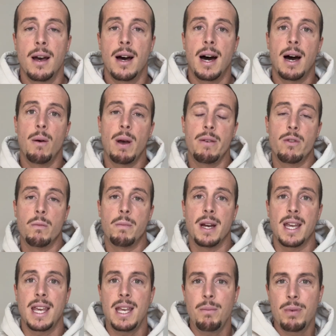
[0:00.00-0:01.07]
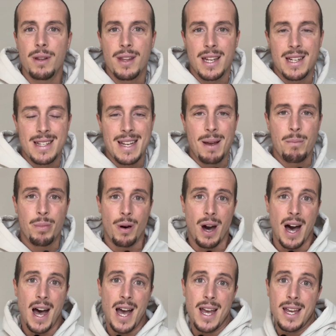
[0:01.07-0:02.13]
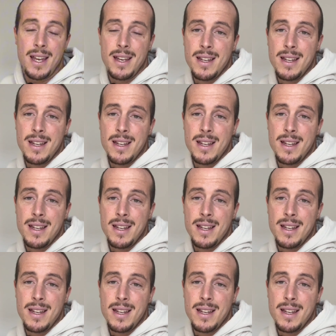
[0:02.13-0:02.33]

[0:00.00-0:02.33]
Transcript: However, by keeping the tempo high,